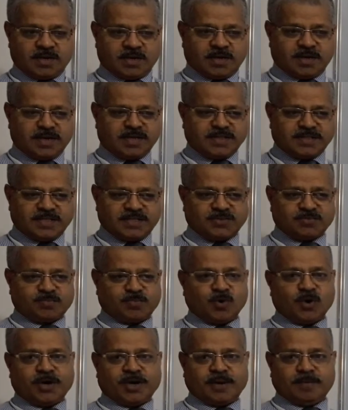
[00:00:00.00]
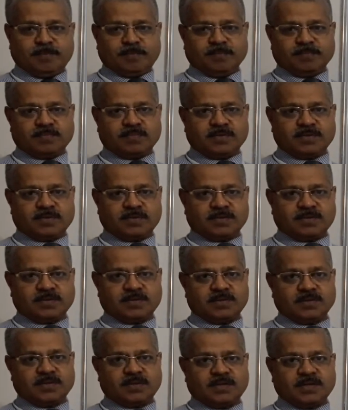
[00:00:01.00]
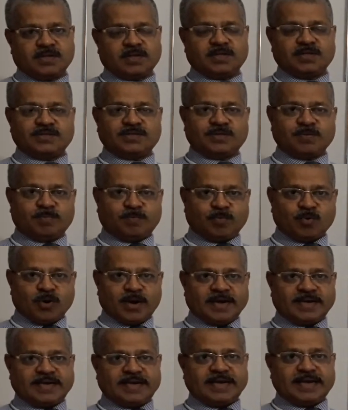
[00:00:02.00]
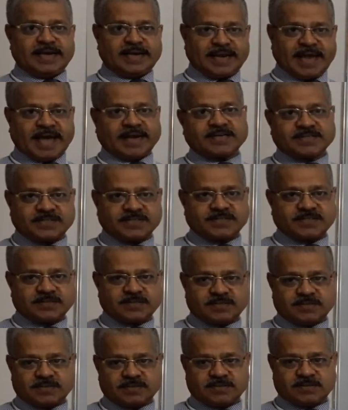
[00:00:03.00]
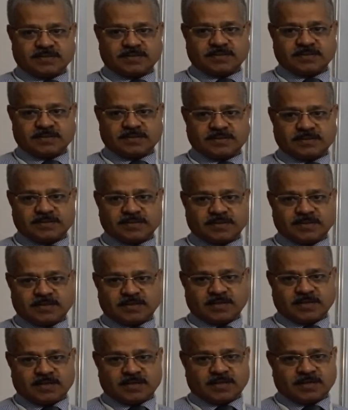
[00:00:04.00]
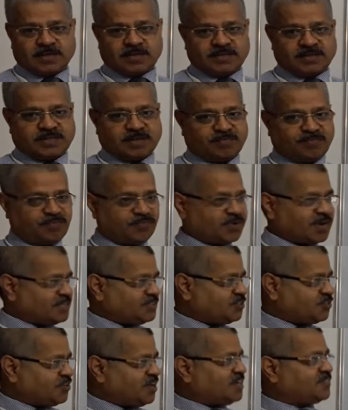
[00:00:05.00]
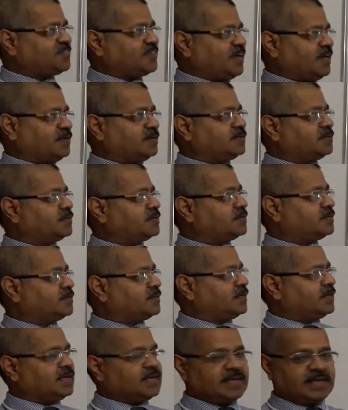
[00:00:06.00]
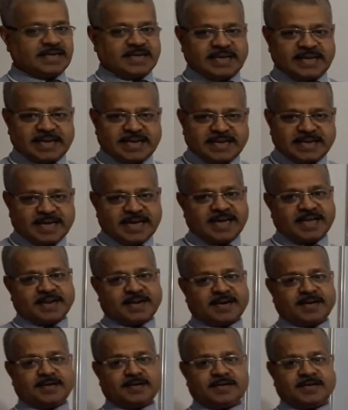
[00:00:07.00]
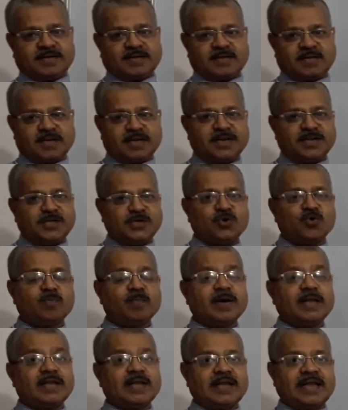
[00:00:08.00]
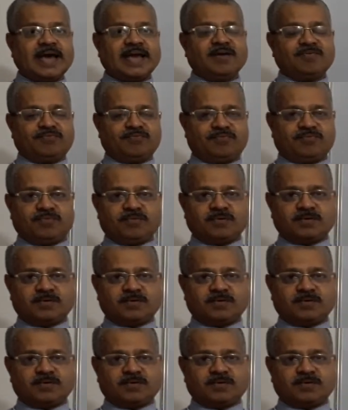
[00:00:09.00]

In this poem, the poet enacts the frustration inherent in human life.